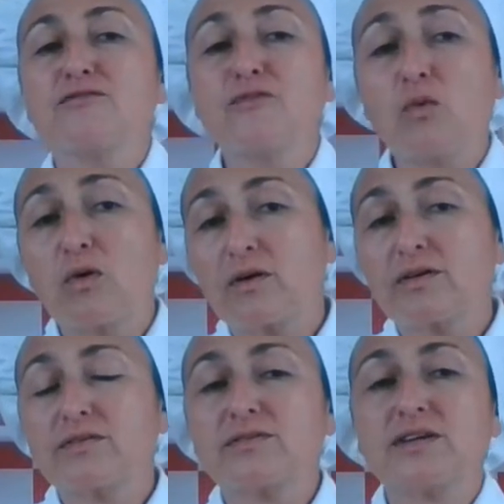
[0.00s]

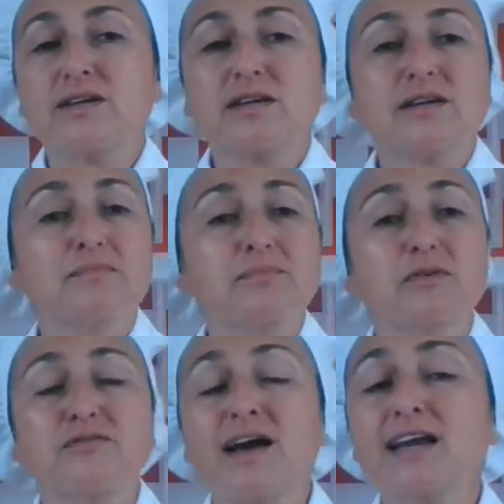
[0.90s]
for the
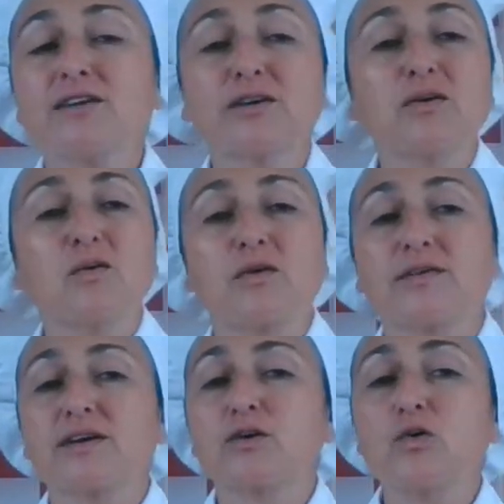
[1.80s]
provider or the